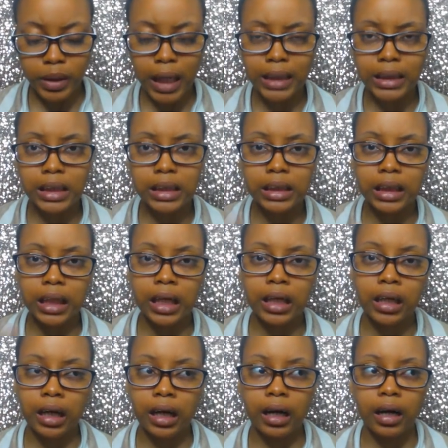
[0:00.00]
I tend to
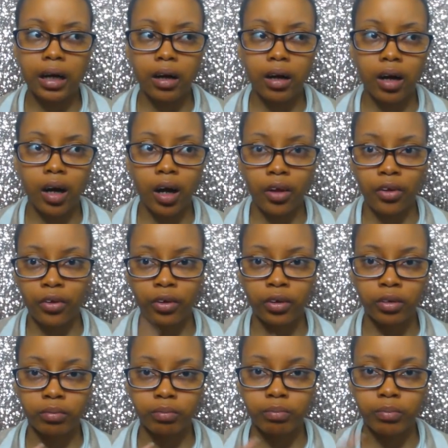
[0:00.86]
let
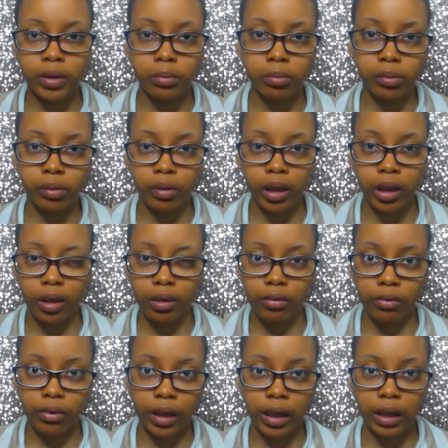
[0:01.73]
other people and
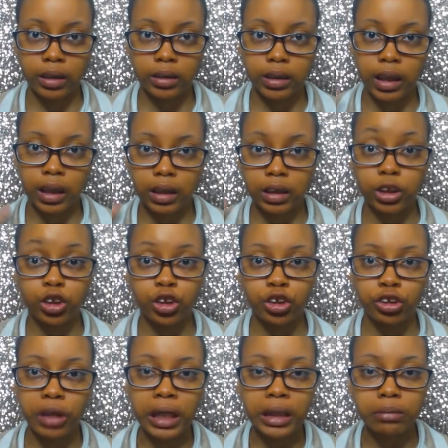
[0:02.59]
other things kind of
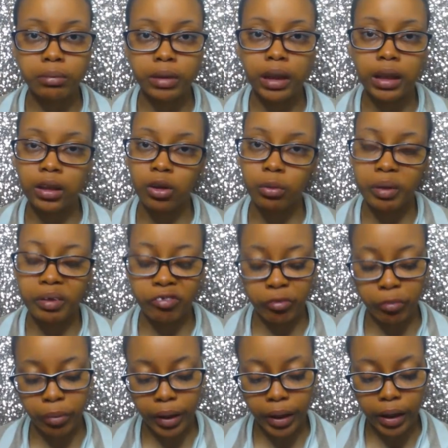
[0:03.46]
distract me a little bit
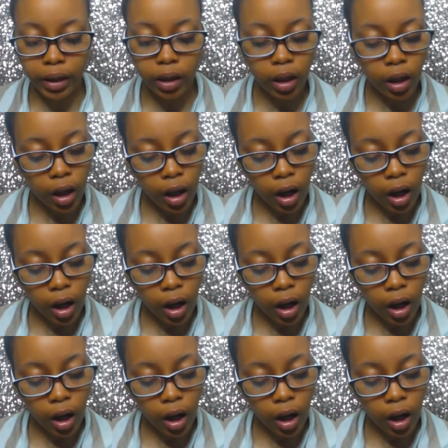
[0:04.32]
from praying.